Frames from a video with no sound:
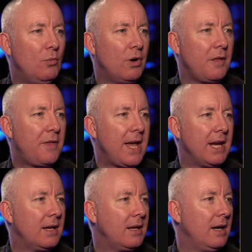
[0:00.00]
want to
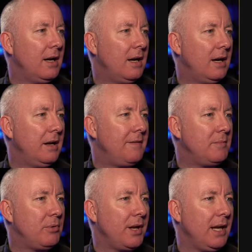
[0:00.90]
thank uh,
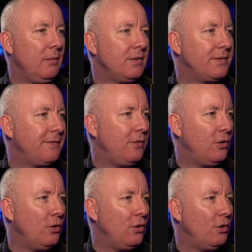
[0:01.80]
everybody
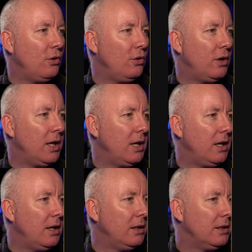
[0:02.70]
for
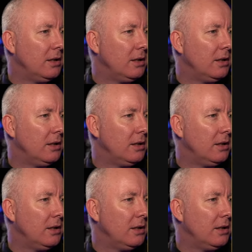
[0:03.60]
uh,